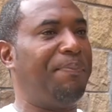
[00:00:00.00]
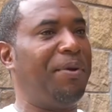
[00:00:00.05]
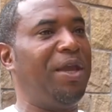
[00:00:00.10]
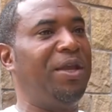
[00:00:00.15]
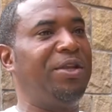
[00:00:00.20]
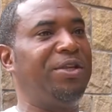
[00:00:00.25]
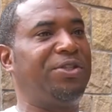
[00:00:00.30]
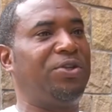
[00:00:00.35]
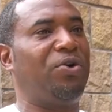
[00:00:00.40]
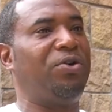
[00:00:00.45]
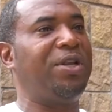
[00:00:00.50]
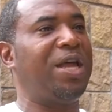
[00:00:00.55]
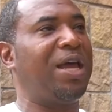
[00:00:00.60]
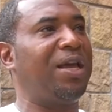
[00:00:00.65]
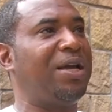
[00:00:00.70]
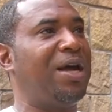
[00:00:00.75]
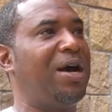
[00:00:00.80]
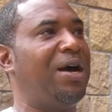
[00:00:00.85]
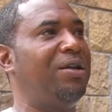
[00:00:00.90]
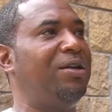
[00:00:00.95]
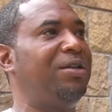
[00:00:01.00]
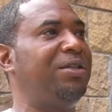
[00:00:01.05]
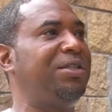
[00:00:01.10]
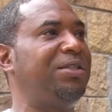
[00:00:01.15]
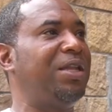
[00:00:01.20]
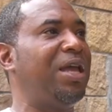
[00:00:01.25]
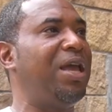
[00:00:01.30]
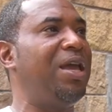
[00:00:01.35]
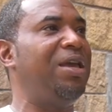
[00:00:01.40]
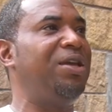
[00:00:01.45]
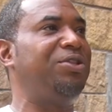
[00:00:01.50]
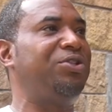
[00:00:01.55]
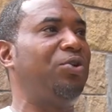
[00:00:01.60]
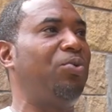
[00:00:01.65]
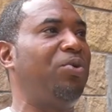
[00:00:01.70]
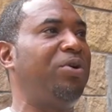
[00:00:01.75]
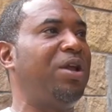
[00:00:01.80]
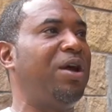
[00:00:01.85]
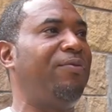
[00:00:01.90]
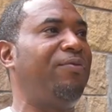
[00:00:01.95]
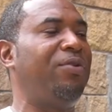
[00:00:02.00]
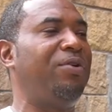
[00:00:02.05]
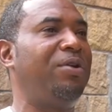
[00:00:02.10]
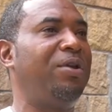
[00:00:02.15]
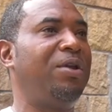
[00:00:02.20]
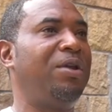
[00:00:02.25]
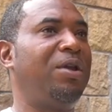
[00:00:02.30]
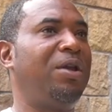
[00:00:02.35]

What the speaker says: Peter's on that kind of stage or whatever,